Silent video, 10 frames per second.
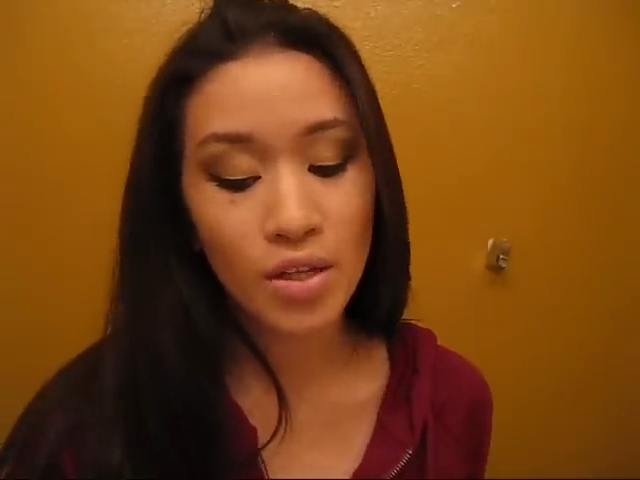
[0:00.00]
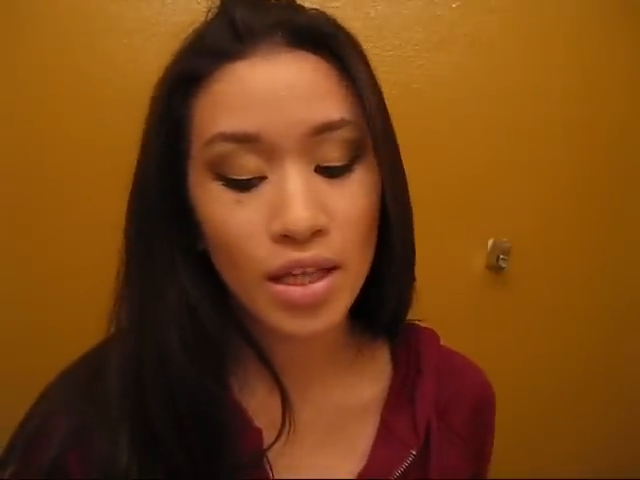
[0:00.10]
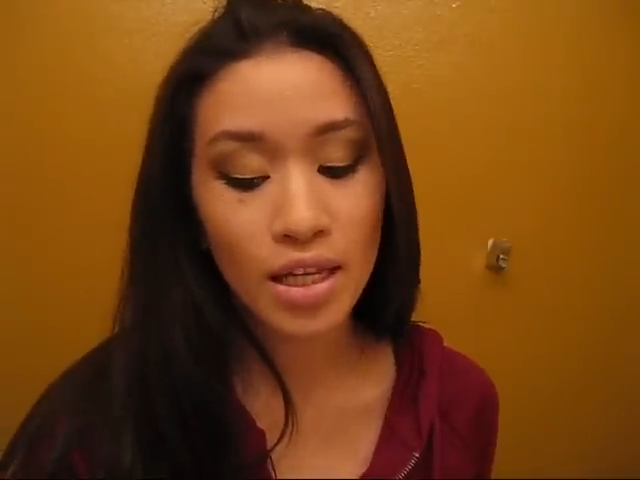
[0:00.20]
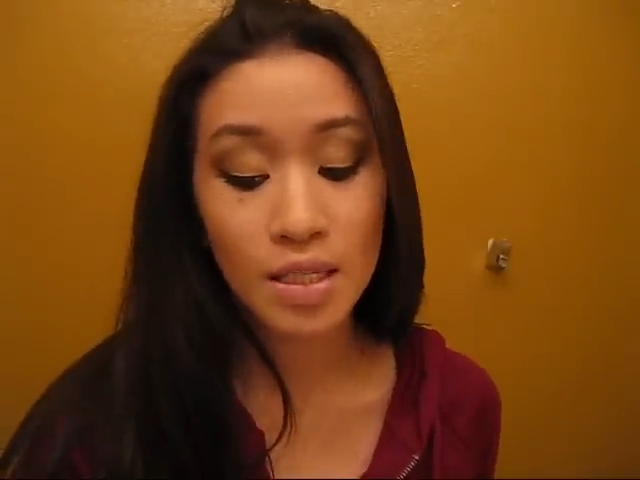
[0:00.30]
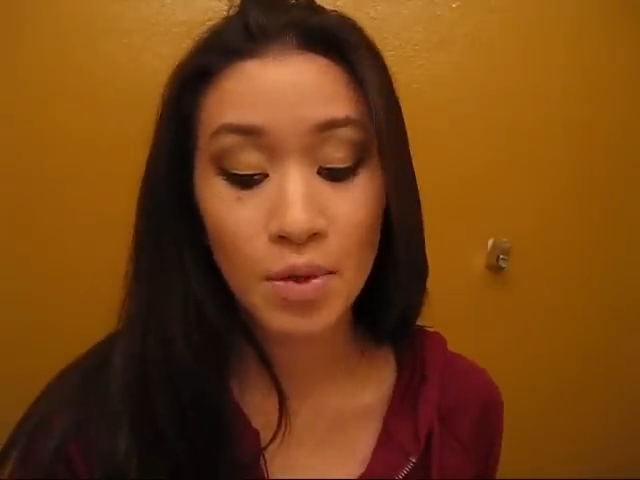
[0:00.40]
so I
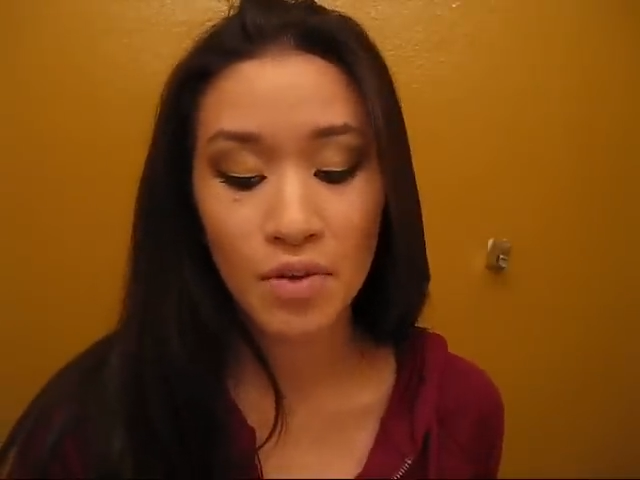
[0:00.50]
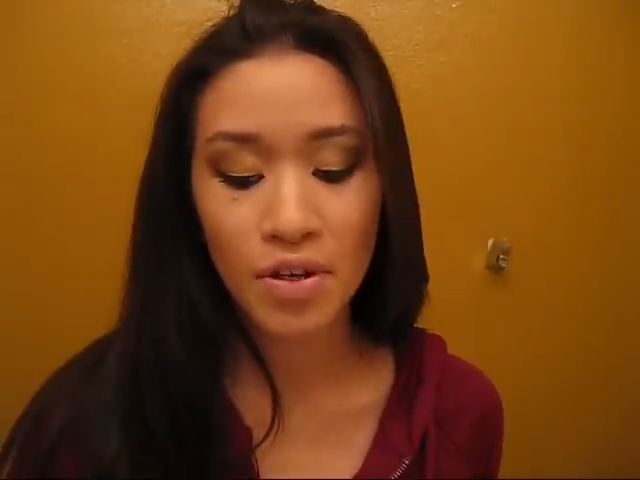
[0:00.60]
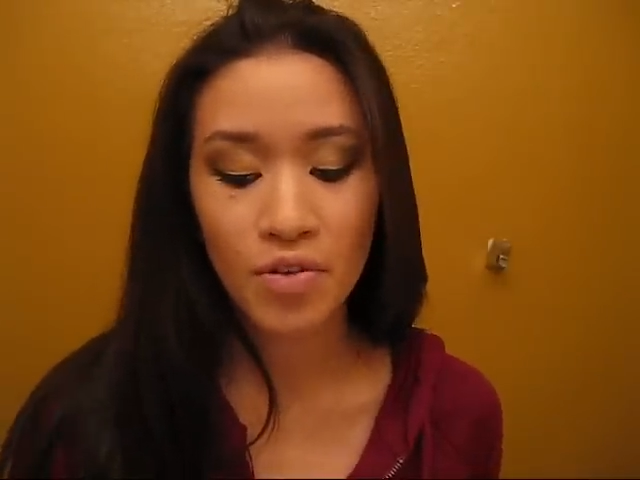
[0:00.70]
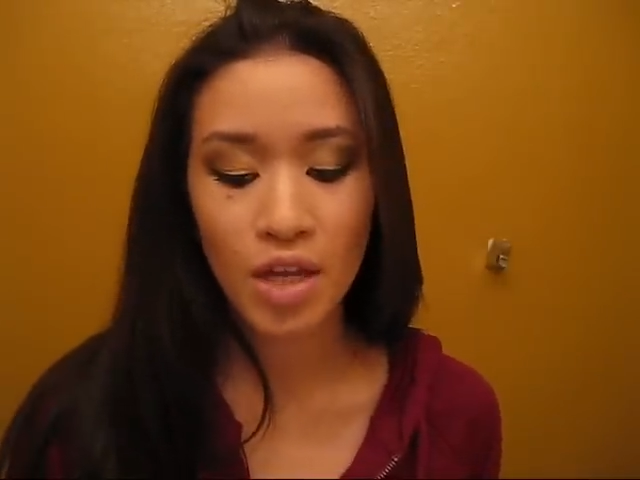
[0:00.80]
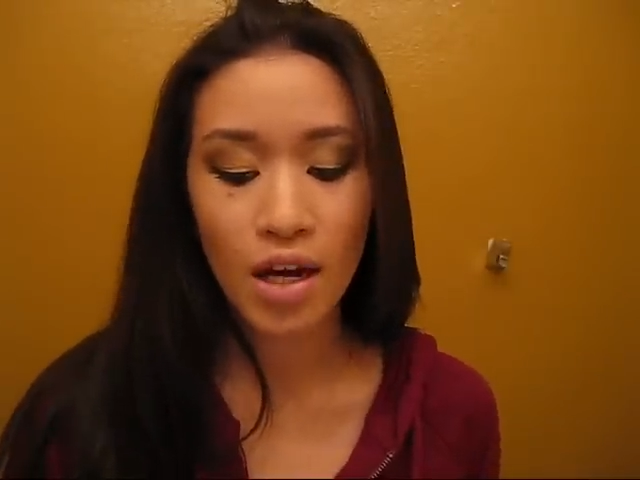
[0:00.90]
think it's
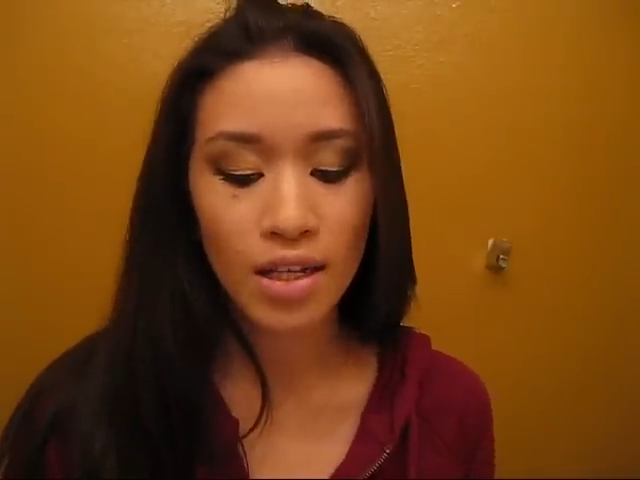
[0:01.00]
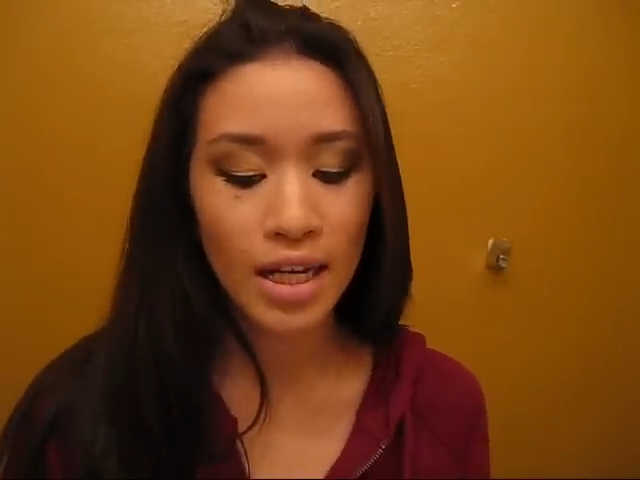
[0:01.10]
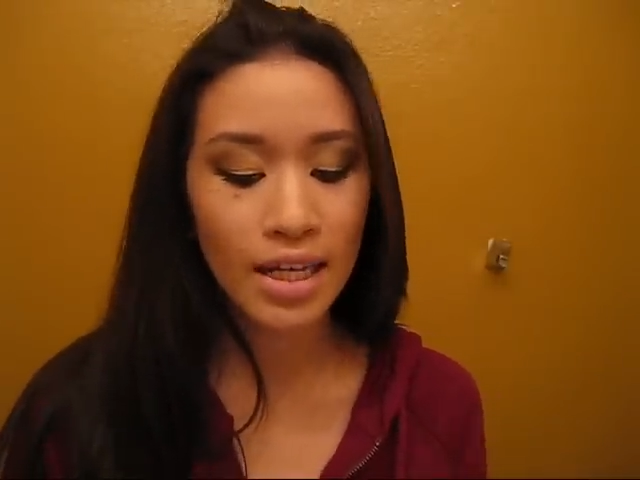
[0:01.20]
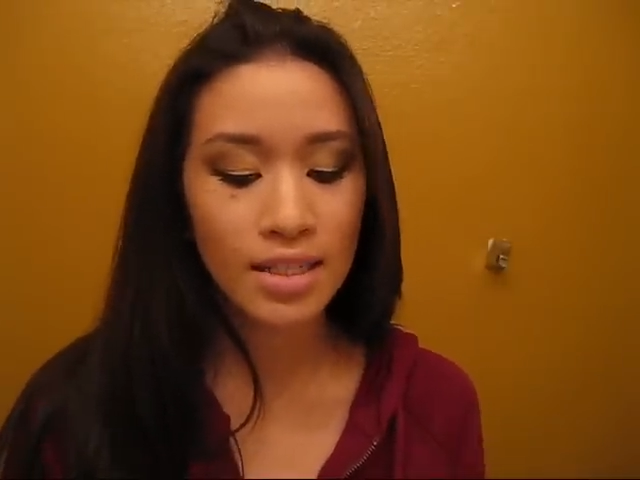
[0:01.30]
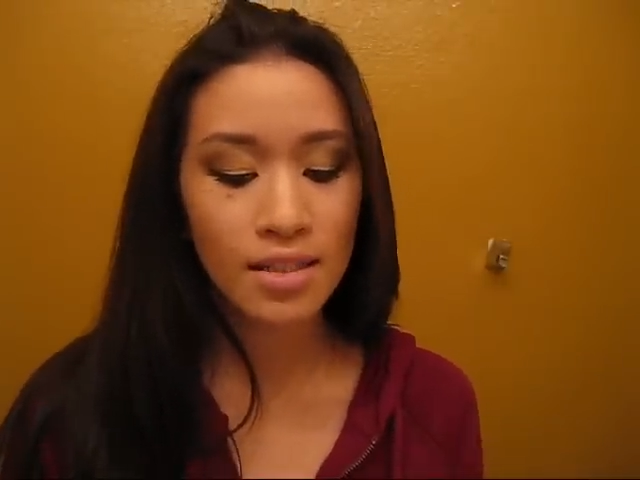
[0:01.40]
perfect for the
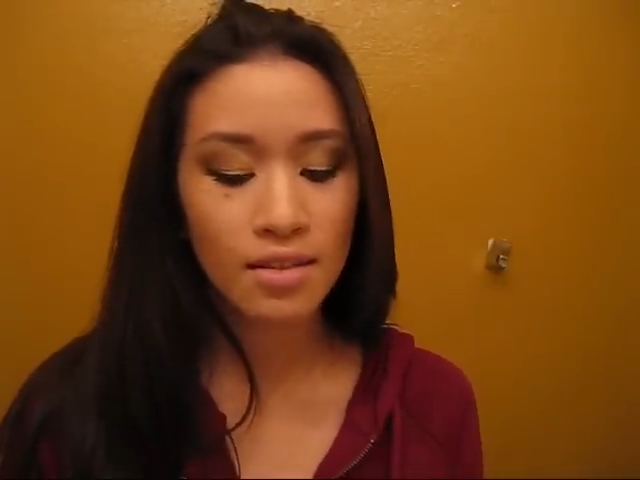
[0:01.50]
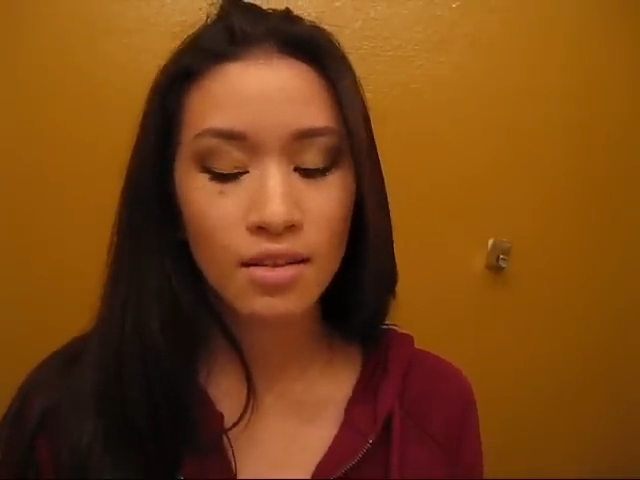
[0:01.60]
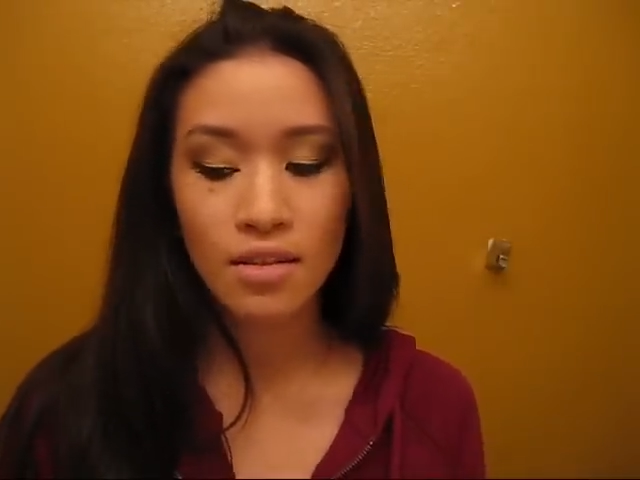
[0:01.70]
holidays.